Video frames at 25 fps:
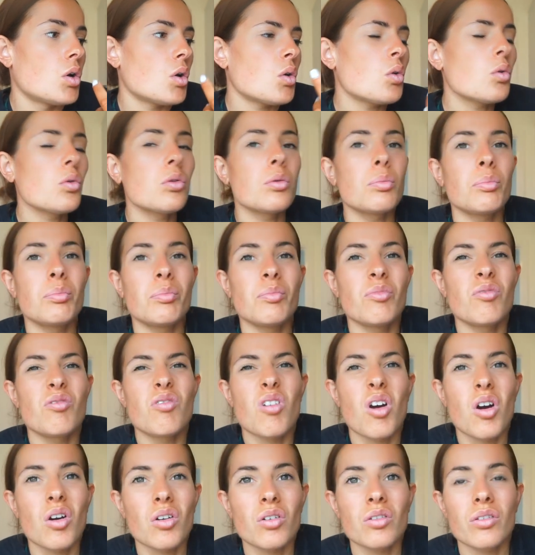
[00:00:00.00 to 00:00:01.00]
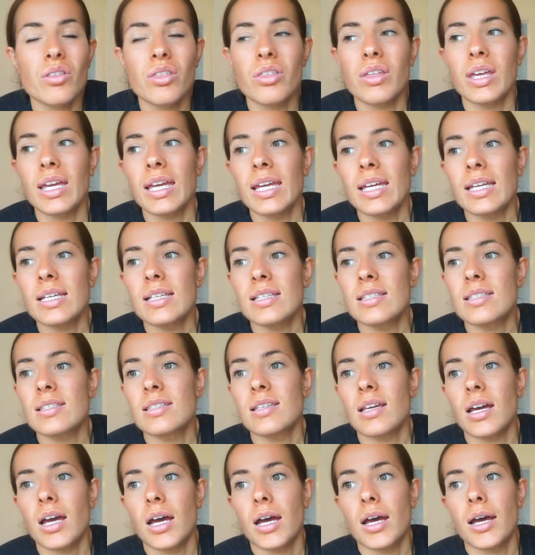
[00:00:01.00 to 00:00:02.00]
all the wrong things
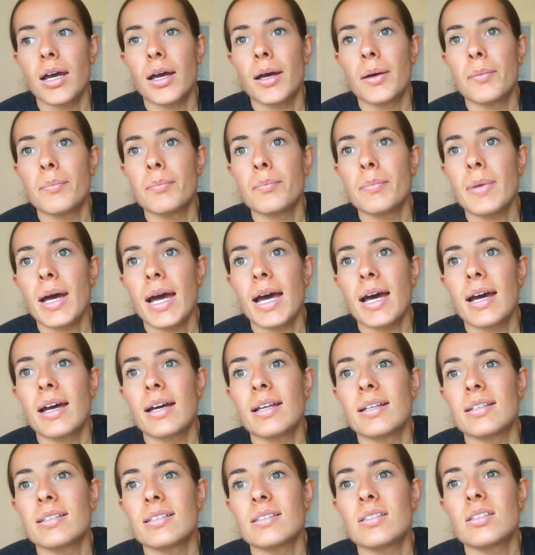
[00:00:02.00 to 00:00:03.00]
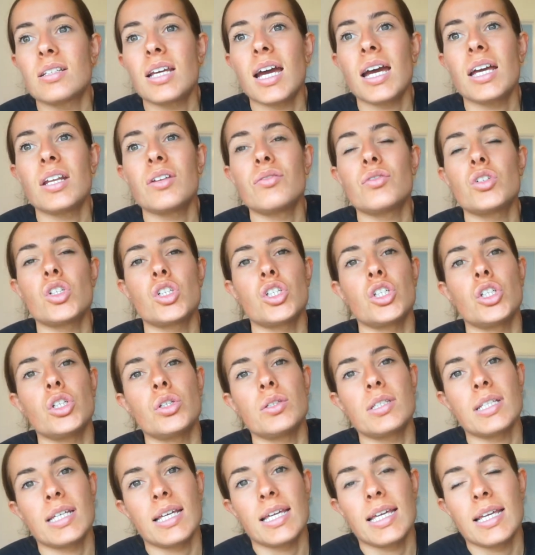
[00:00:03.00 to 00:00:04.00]
um, and kind of just
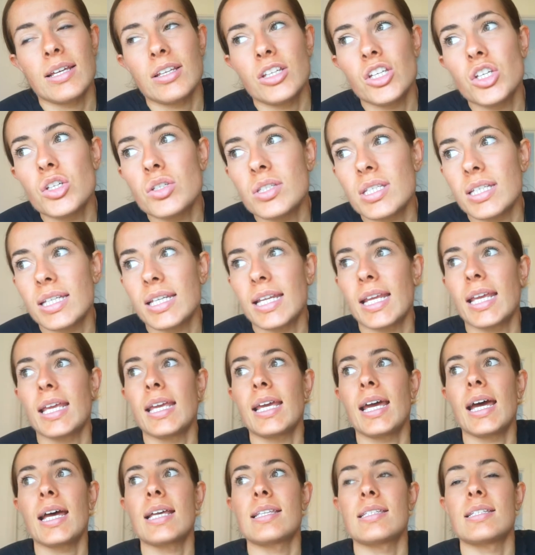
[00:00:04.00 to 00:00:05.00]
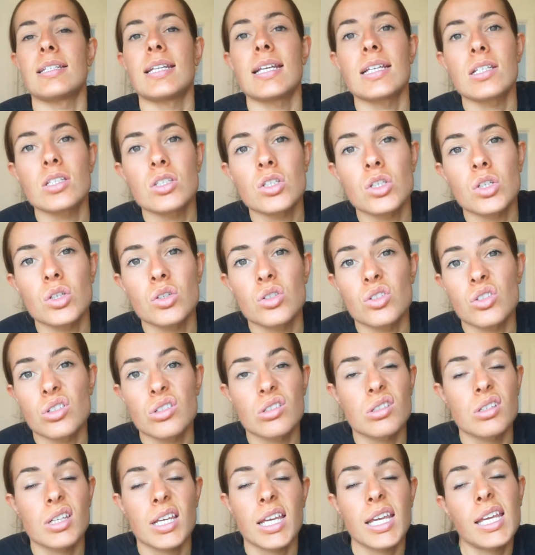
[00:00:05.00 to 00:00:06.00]
use it, using it as an excuse
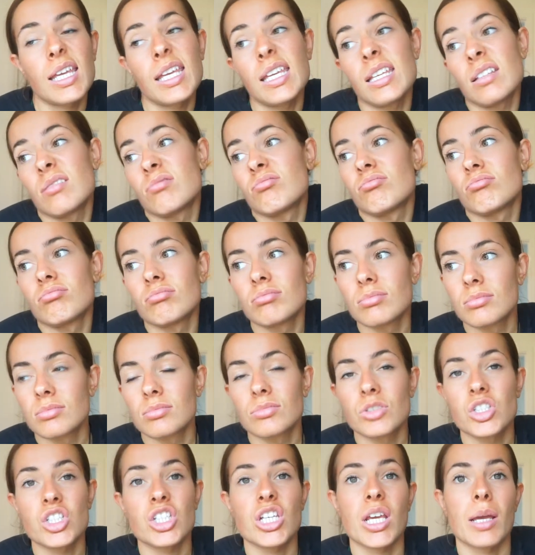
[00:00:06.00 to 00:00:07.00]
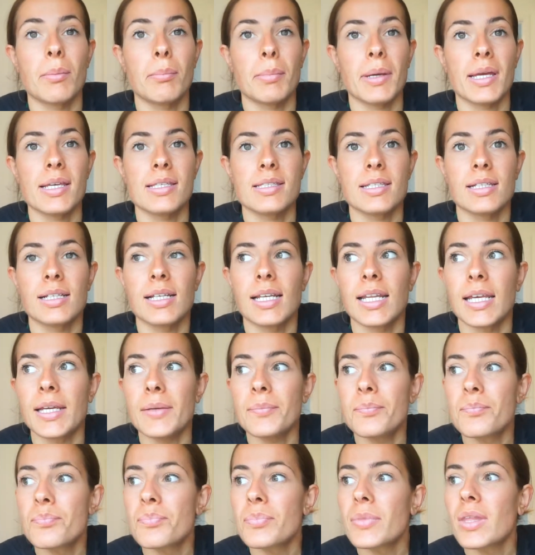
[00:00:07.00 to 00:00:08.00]
just to eat shit basically.